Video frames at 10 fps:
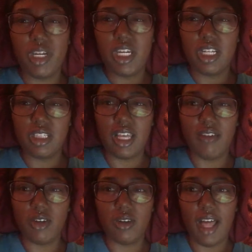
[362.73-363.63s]
being
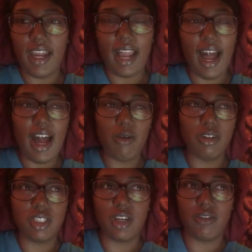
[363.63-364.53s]
level, like I
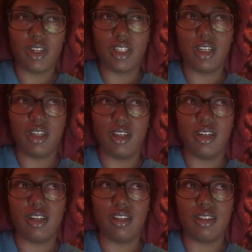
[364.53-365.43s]
wasn't really